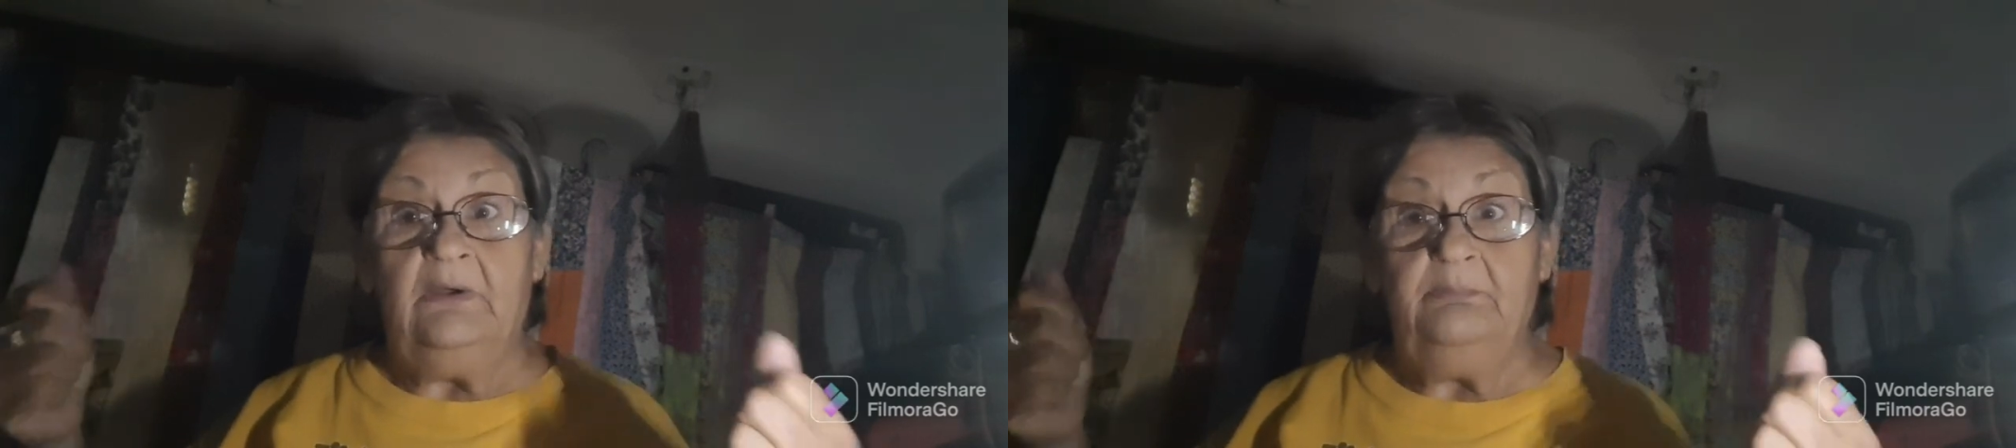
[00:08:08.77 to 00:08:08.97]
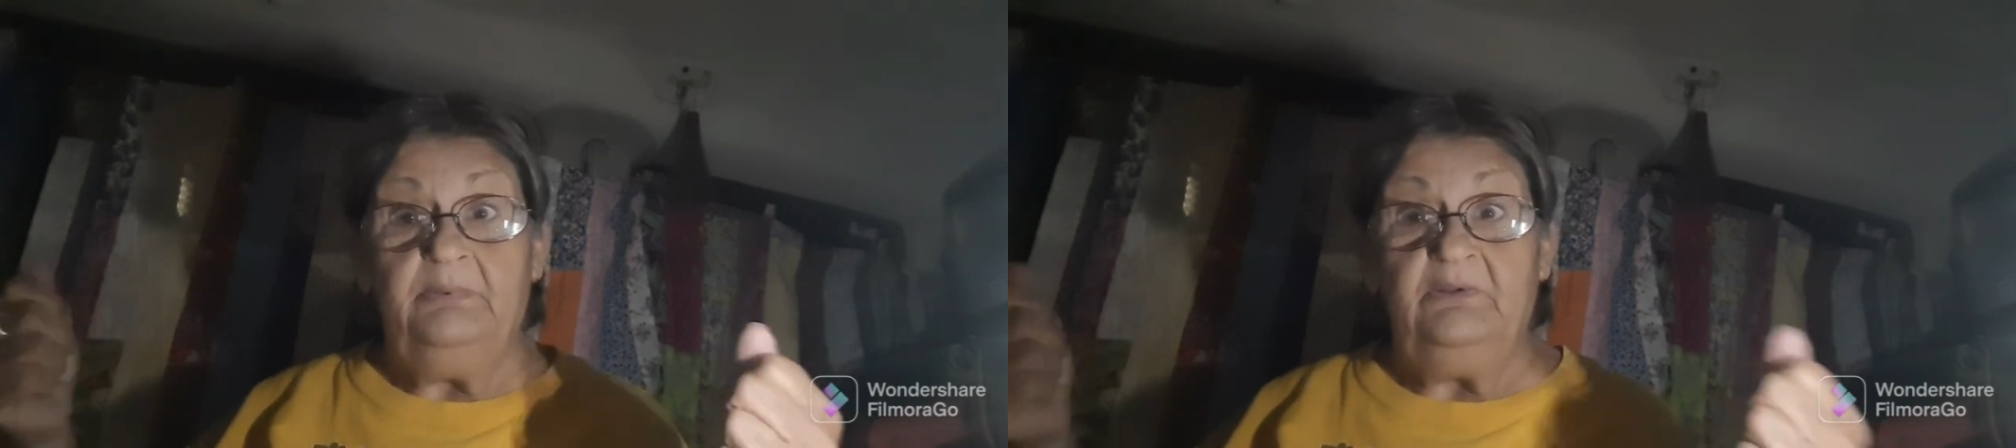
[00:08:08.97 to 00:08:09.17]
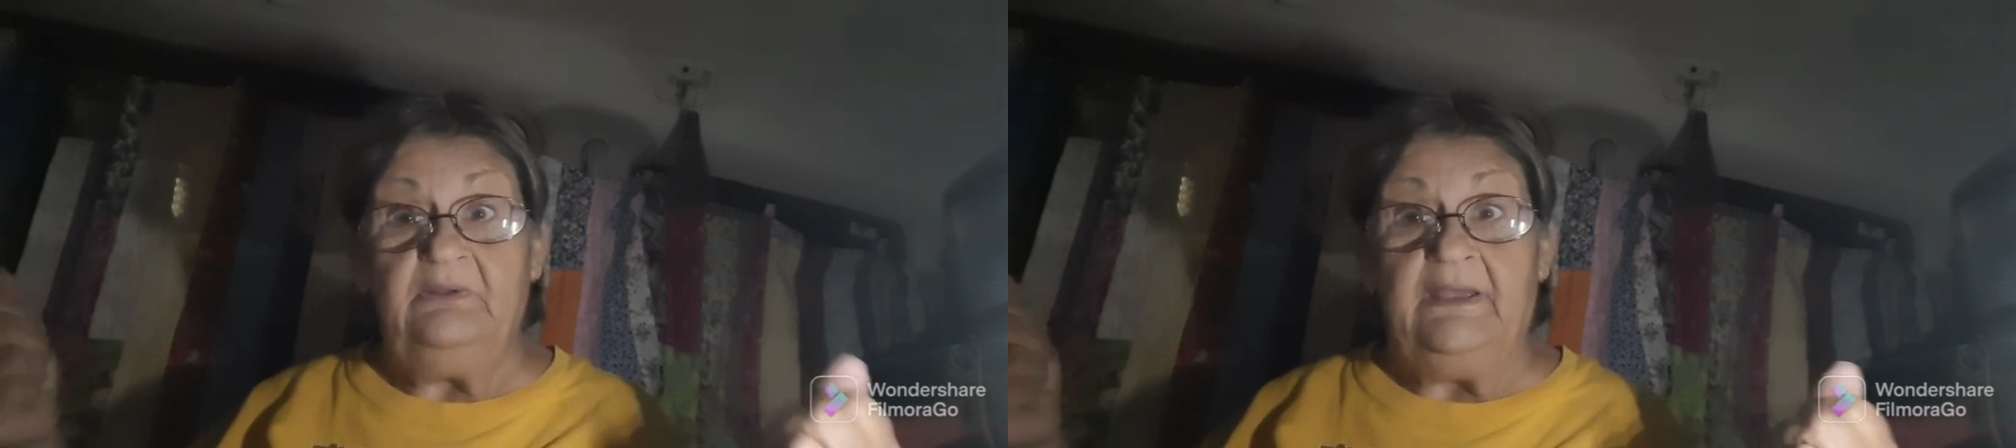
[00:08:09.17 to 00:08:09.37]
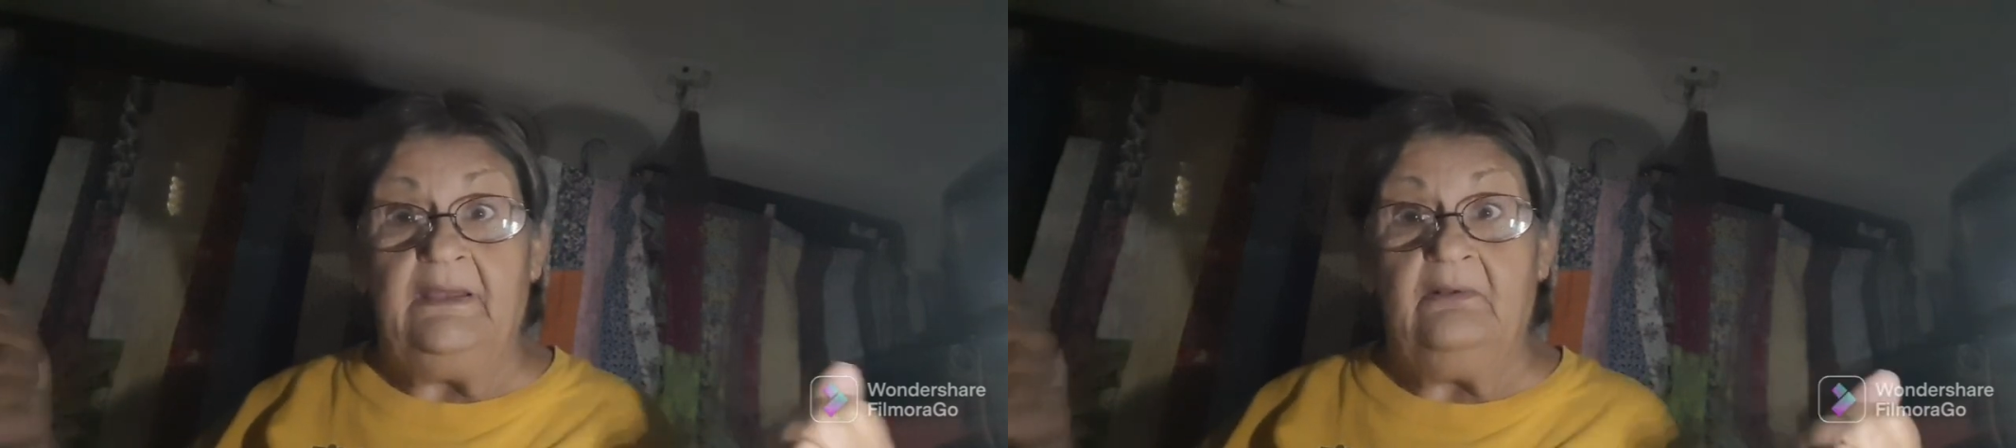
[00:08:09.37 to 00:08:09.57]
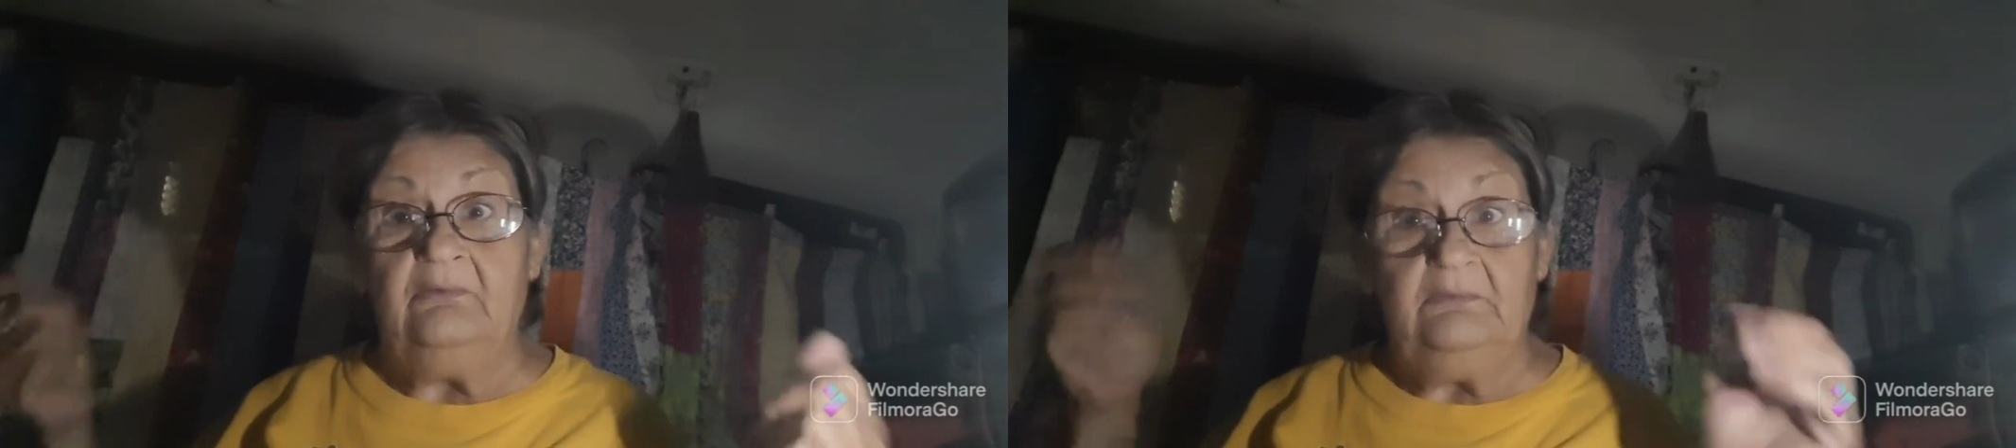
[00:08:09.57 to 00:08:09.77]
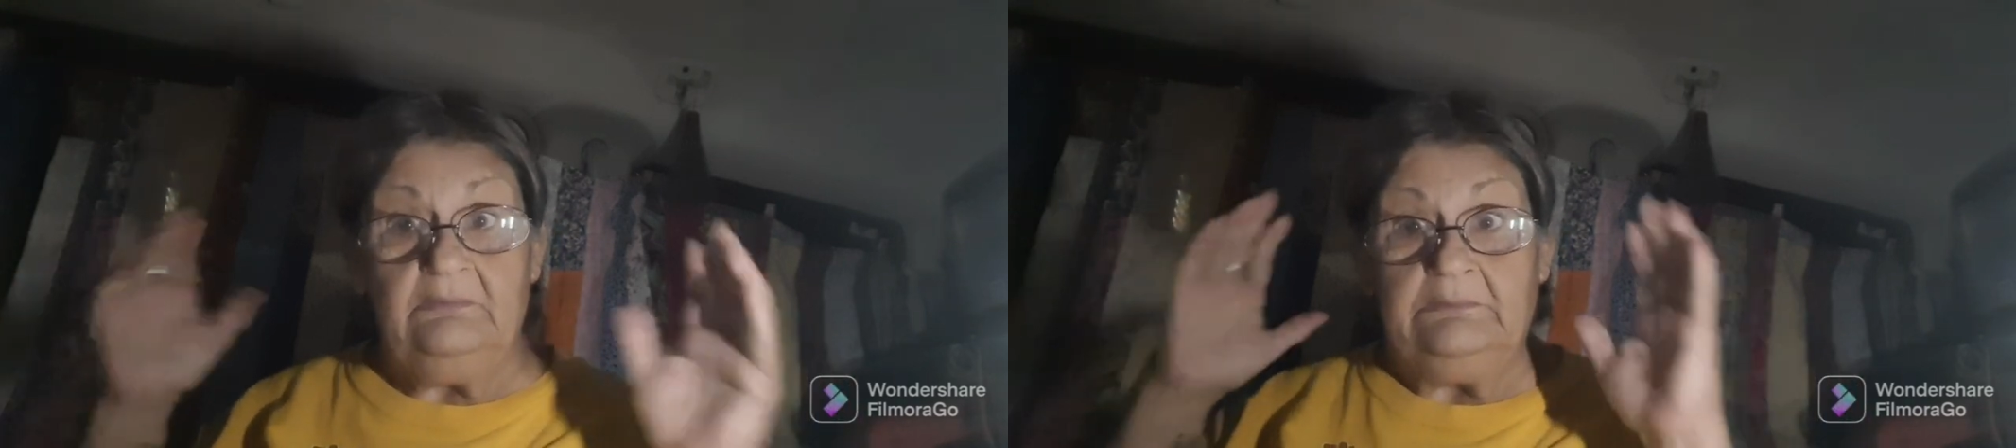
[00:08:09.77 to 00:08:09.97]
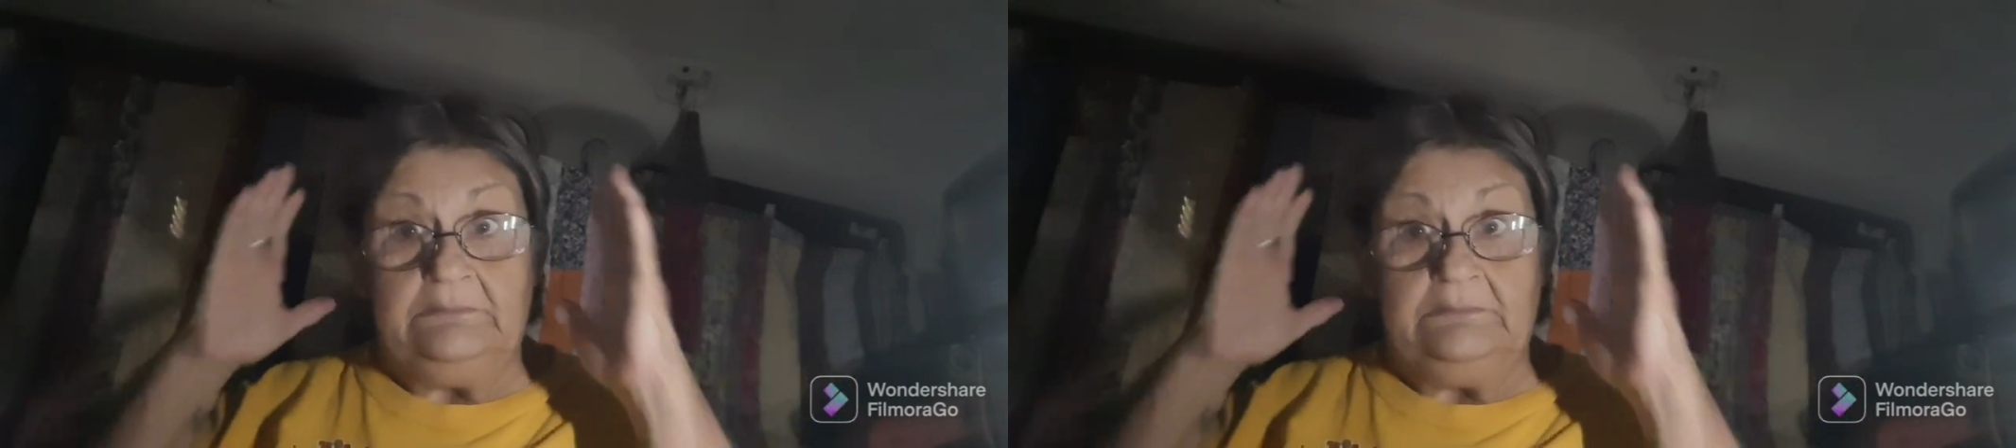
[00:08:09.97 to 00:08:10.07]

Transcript: up and down